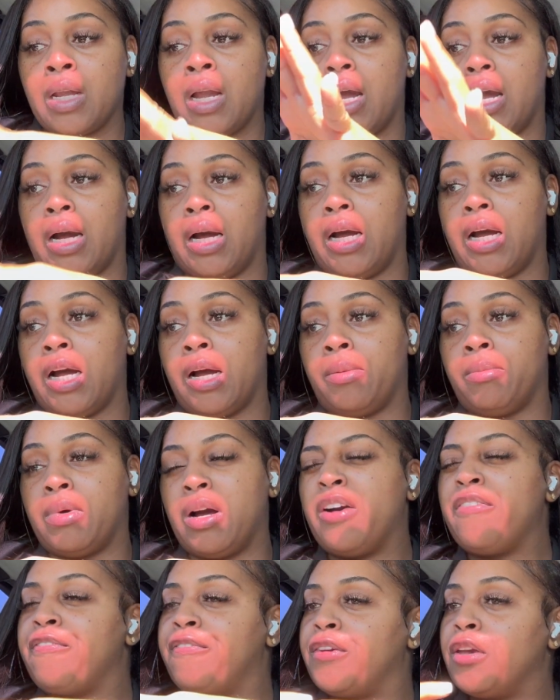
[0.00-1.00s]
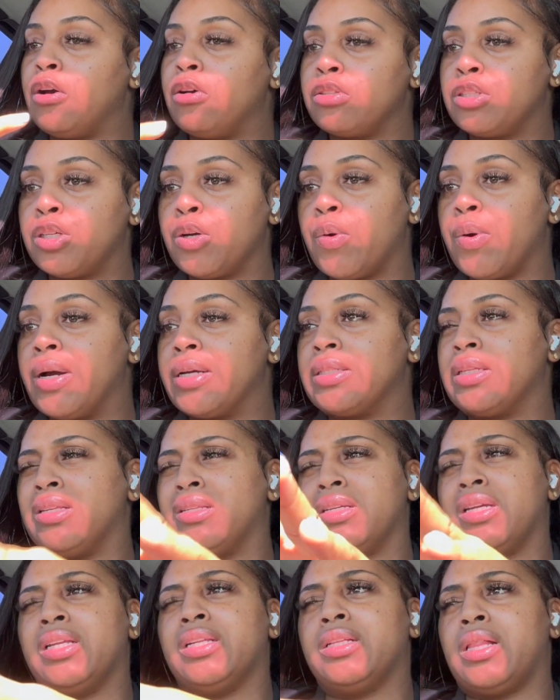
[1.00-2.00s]
Um, a few toys in
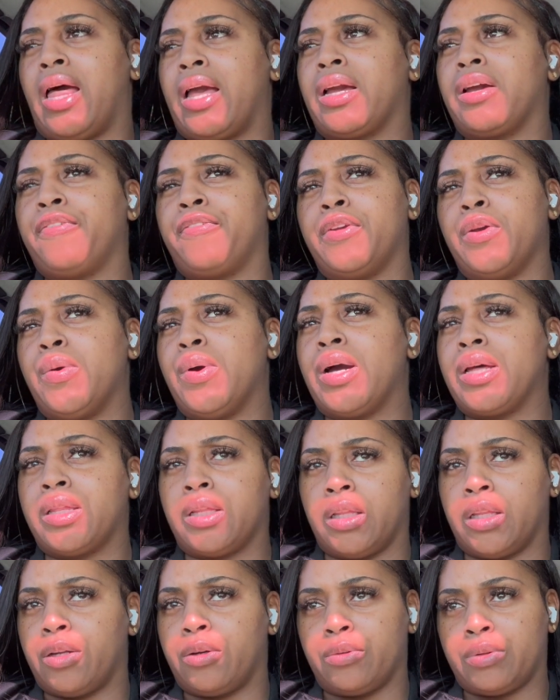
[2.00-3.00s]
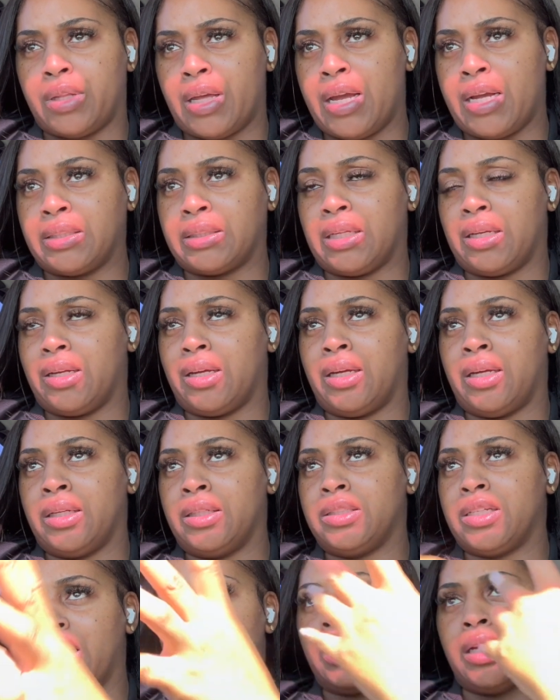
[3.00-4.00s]
general, like a few other little things, and then
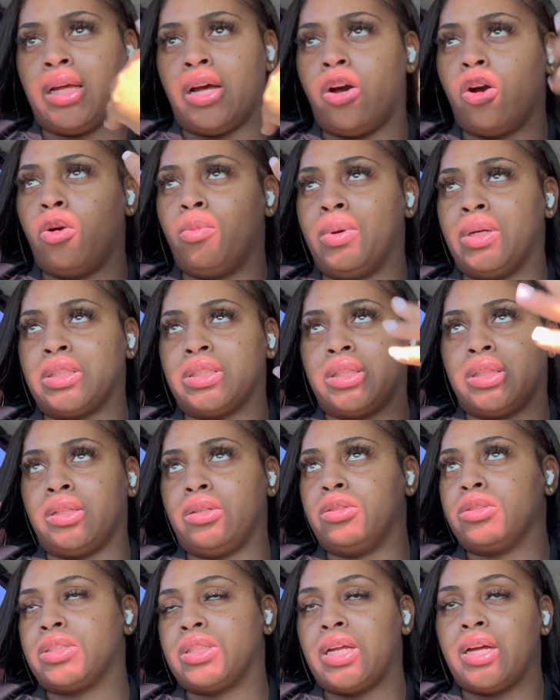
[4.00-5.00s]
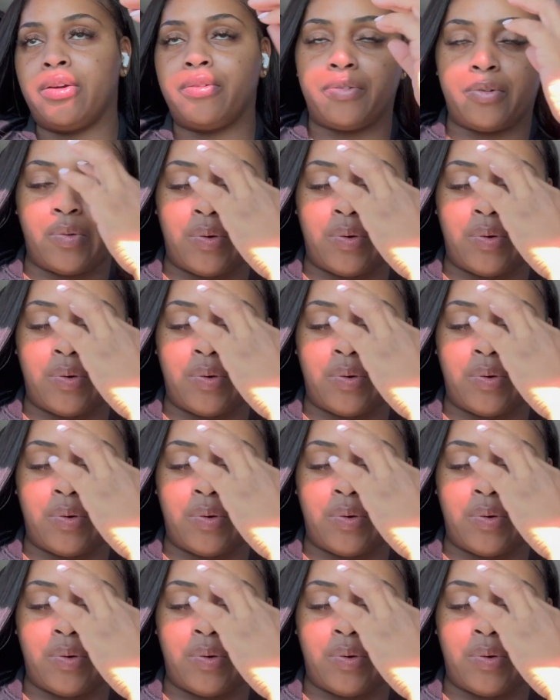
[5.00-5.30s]
Jayla a whole bunch of little stuff or